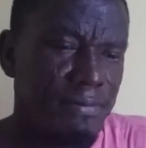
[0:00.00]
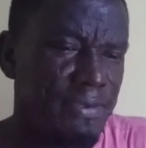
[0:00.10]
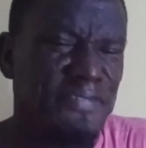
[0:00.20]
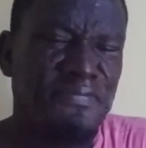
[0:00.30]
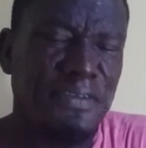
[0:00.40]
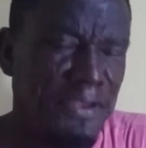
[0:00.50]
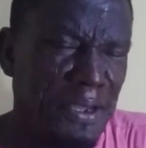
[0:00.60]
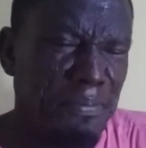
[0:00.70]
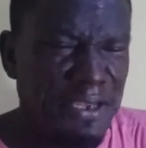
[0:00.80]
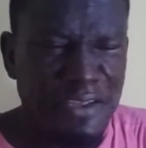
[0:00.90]
Definitely,
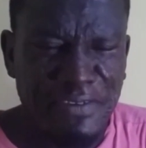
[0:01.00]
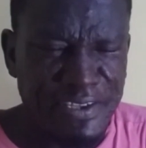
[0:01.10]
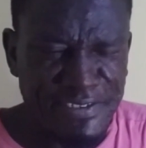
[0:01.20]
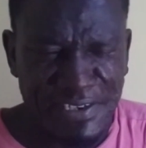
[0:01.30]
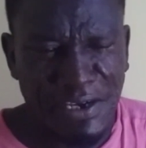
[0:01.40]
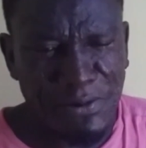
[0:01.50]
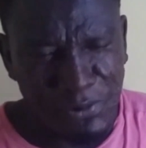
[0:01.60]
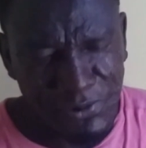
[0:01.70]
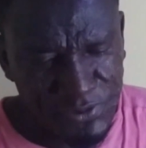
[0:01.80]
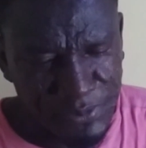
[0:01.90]
I believe King Sark
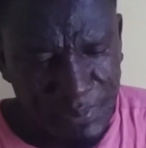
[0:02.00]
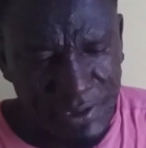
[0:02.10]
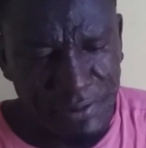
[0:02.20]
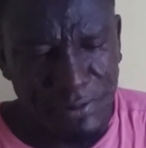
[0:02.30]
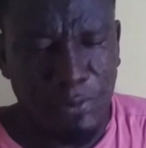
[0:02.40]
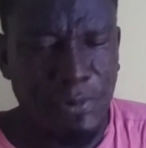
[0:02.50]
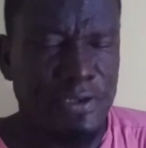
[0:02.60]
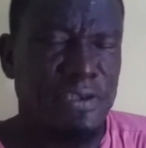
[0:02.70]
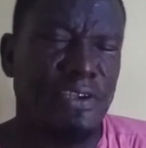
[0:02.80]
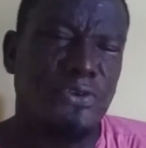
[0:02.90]
will also pick an
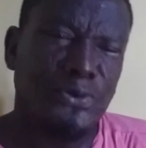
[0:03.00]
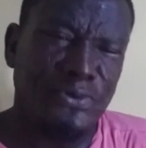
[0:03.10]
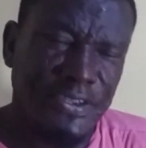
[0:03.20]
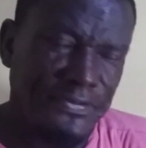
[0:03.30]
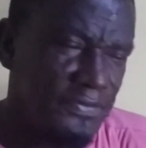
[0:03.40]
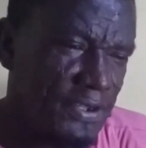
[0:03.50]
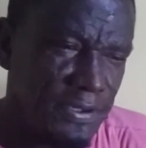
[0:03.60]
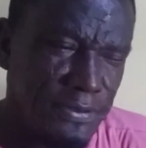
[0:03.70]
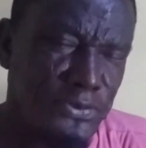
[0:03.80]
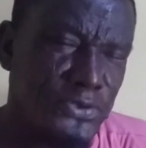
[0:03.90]
award, and I know
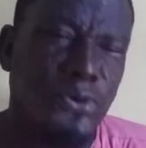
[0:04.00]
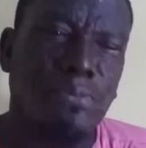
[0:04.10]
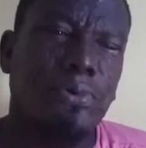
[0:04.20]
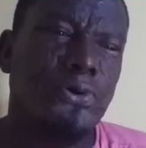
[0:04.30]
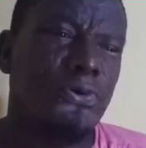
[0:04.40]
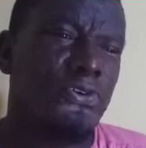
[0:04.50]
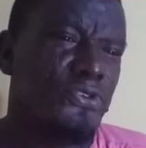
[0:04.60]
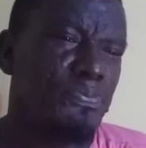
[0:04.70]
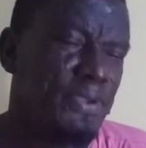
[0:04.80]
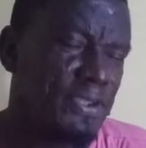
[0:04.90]
definitely Stoneboy will
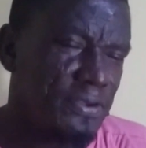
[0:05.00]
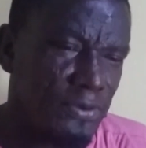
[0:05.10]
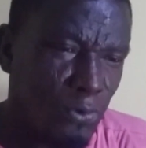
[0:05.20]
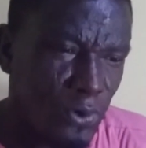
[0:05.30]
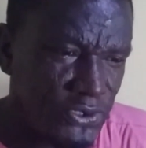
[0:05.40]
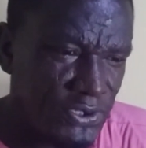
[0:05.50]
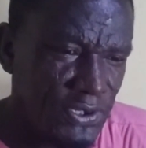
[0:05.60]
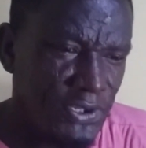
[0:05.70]
also pick an award.